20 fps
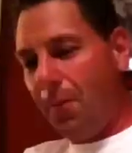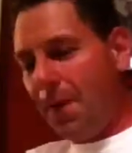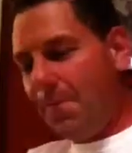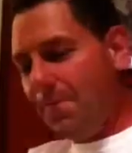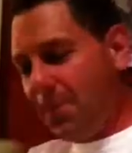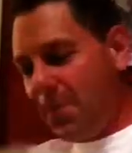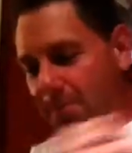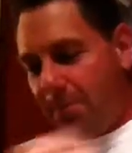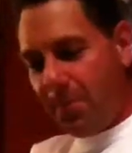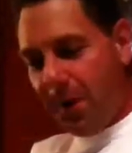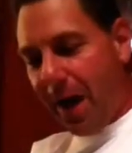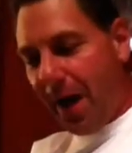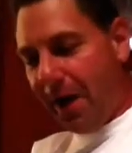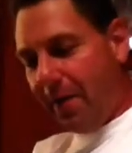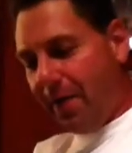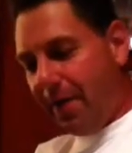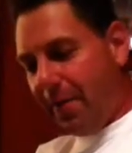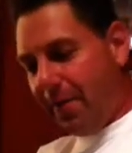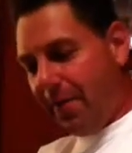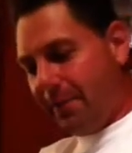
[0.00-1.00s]
might be
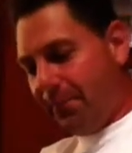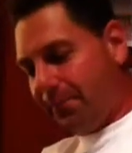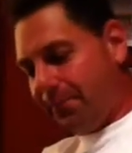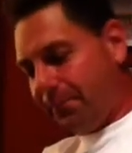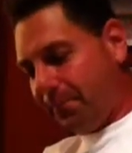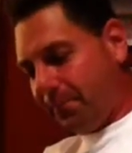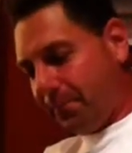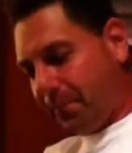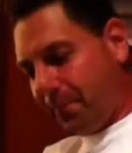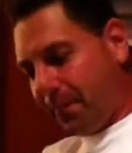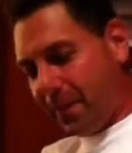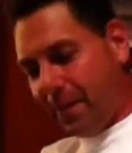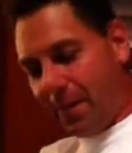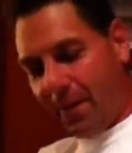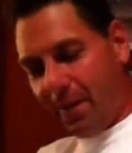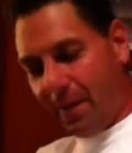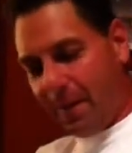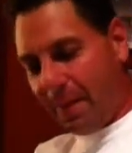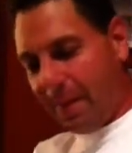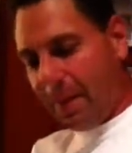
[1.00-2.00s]
better,
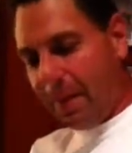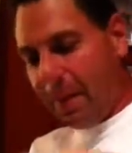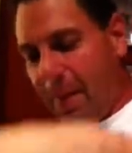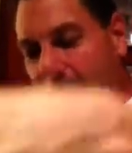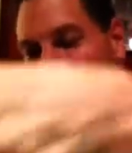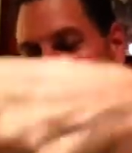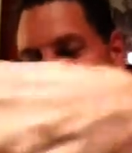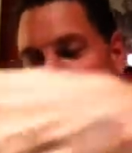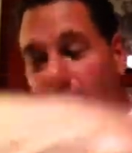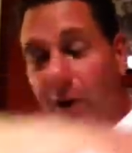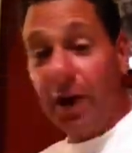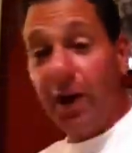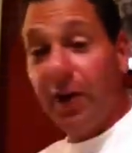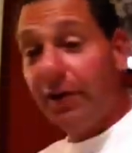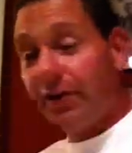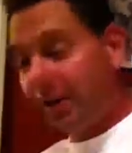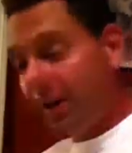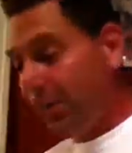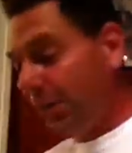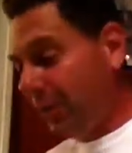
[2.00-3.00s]
but
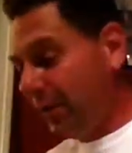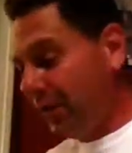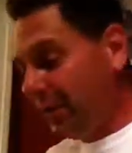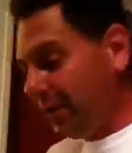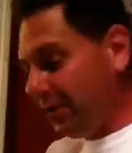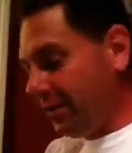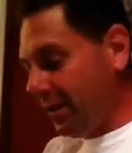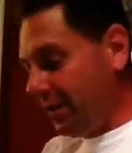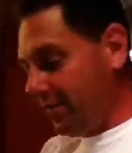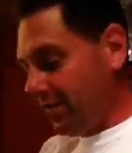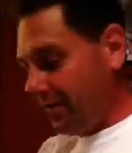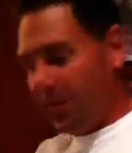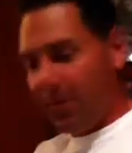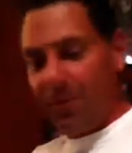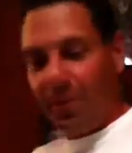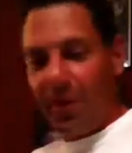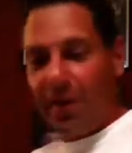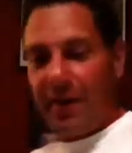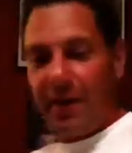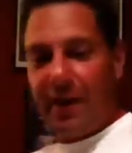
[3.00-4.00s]
it's completely
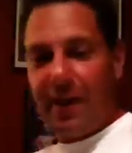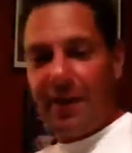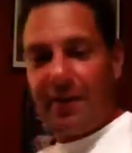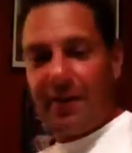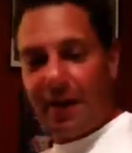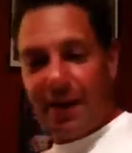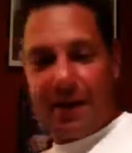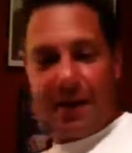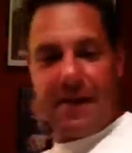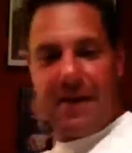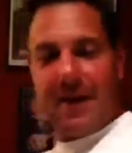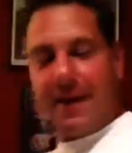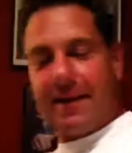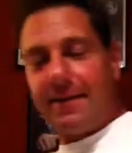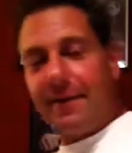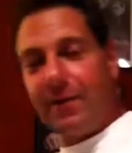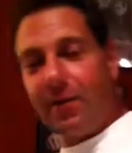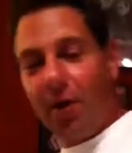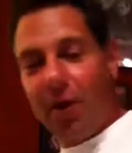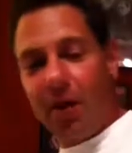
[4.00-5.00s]
different. But they're they're
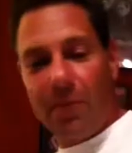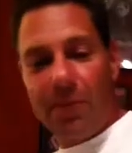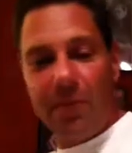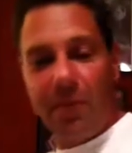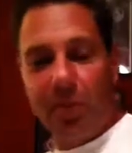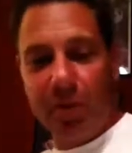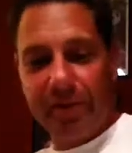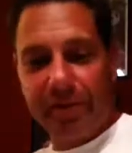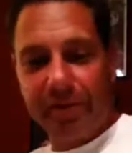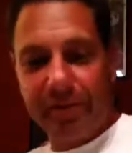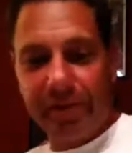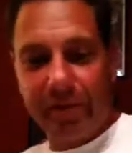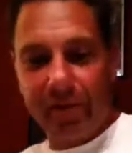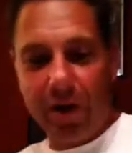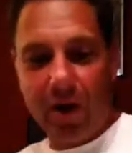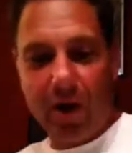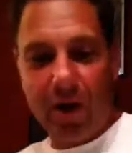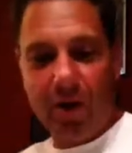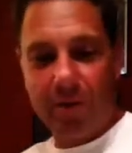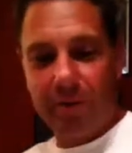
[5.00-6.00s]
connected, armed forces to
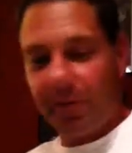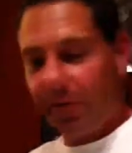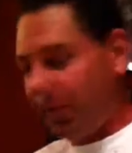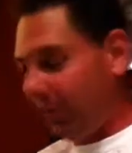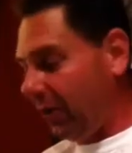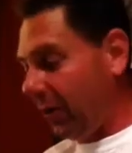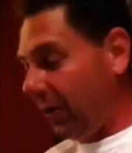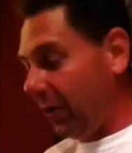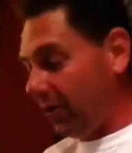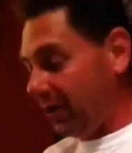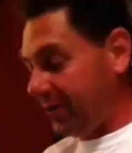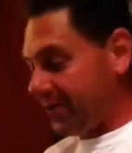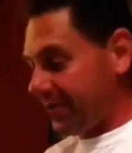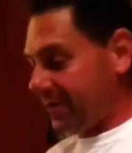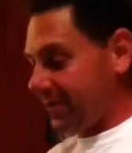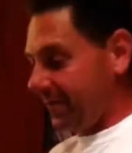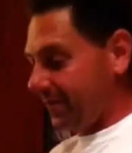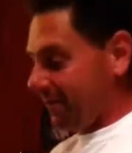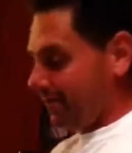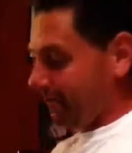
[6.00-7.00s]
armed
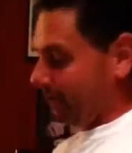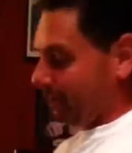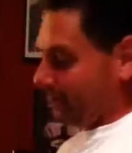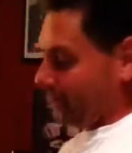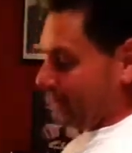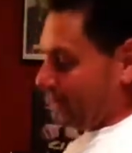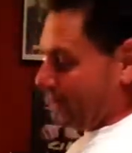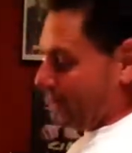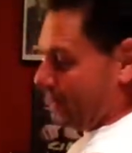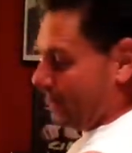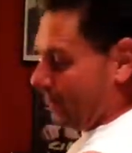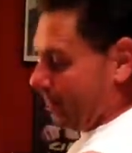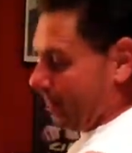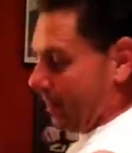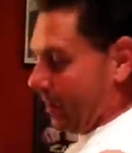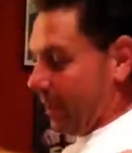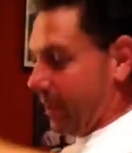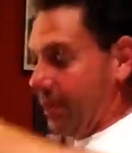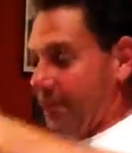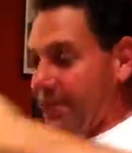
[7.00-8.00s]
force,
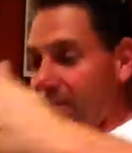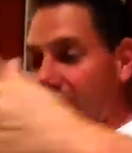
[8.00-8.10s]
and it's